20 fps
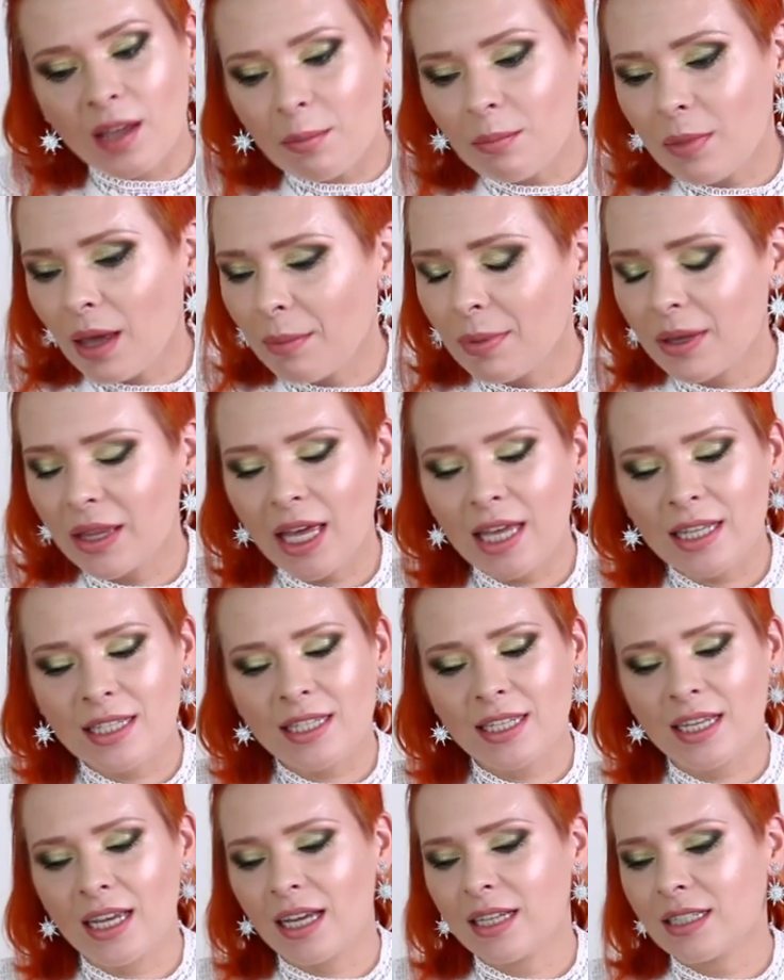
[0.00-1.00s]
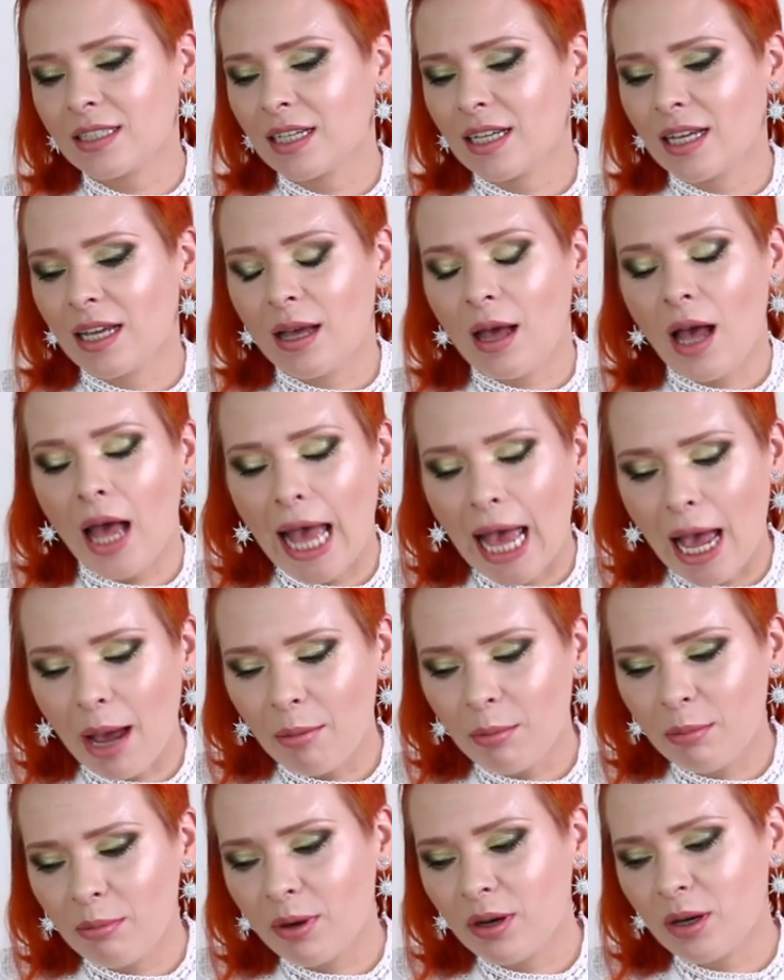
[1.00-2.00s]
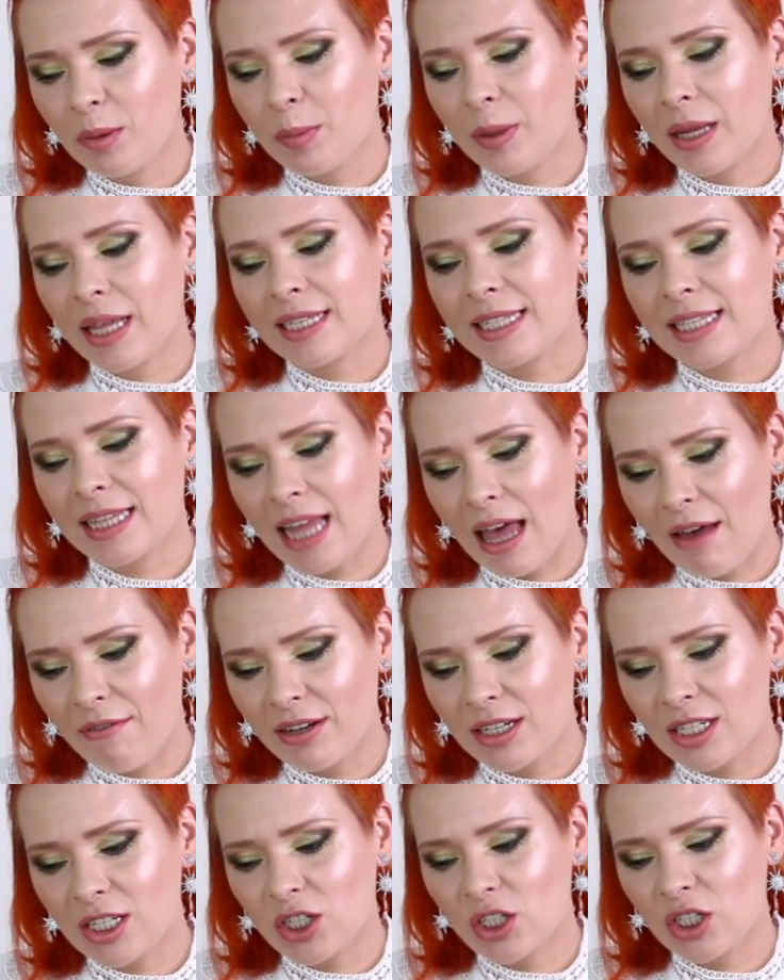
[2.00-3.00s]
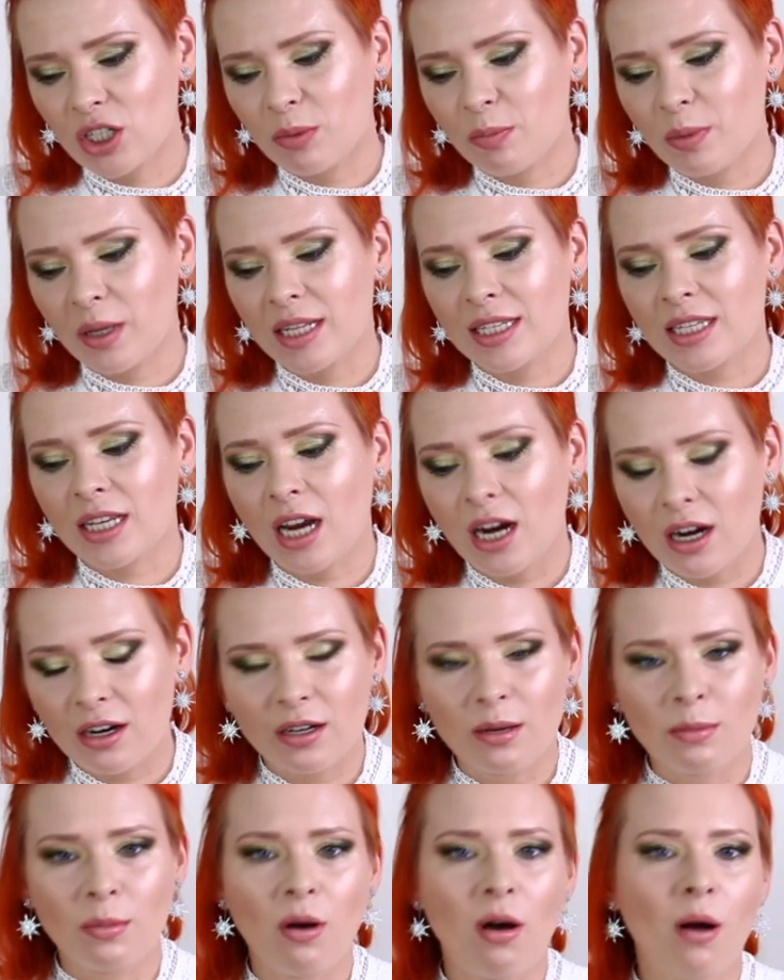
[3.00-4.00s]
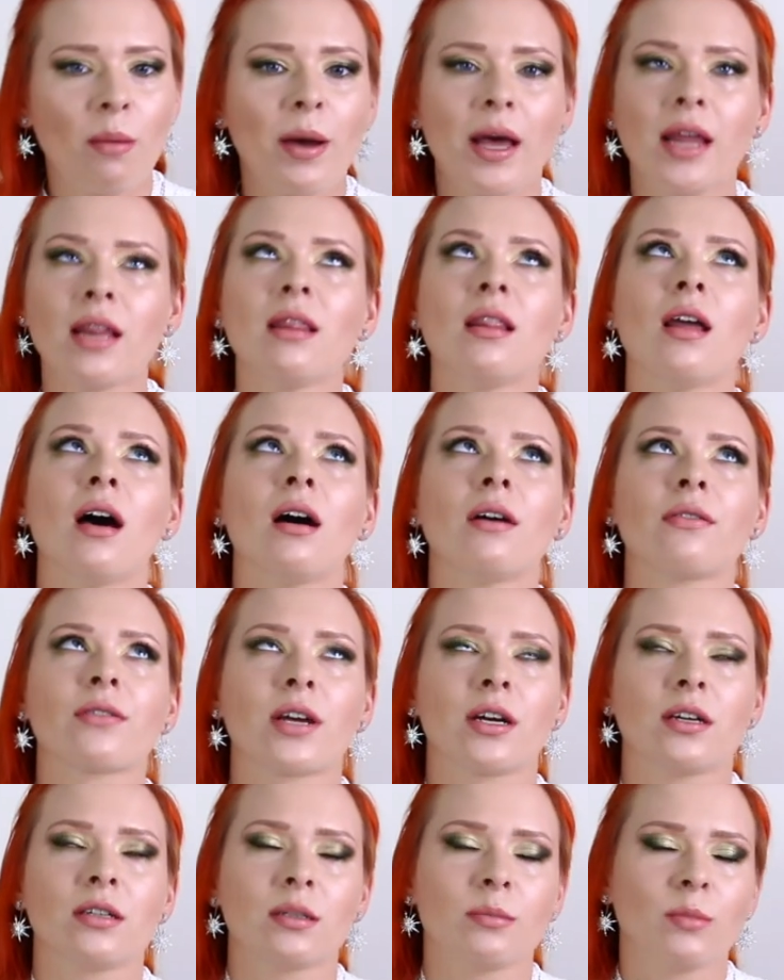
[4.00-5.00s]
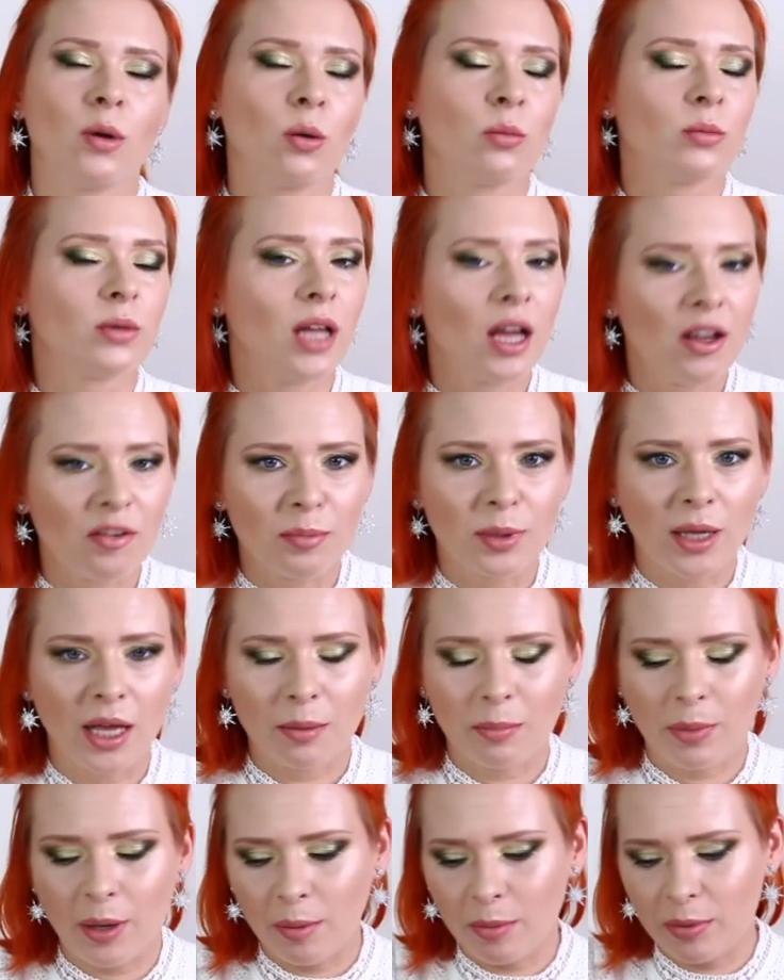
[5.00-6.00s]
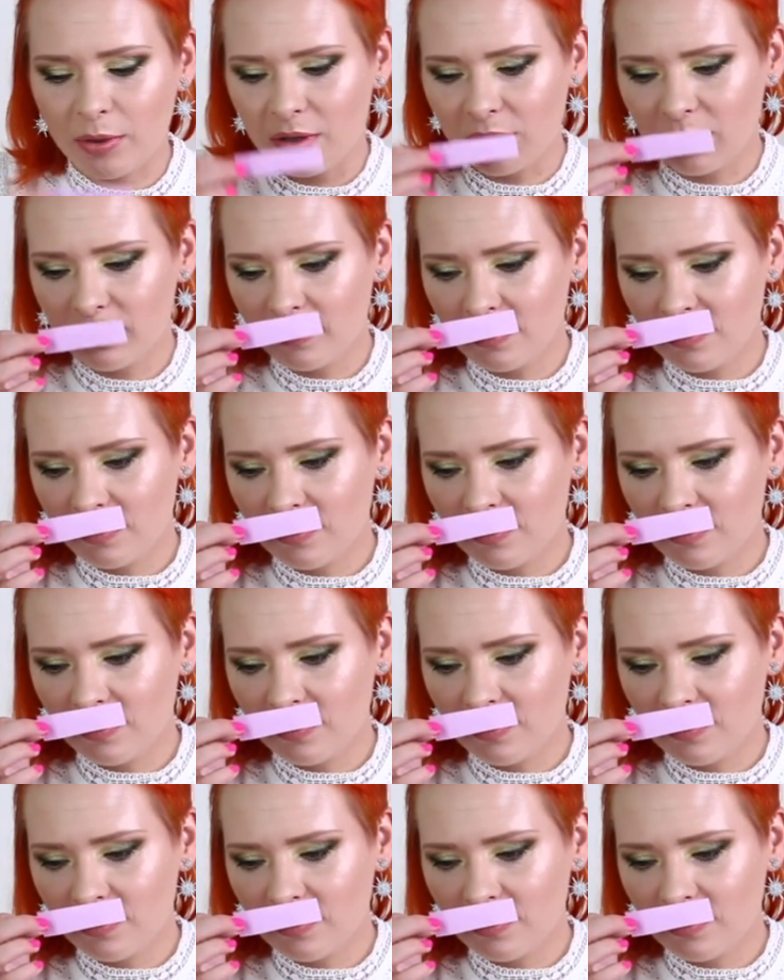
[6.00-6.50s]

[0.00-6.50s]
Maybe that's it. Amber plus lavender plus cardamom. I love cardamom, love black pepper.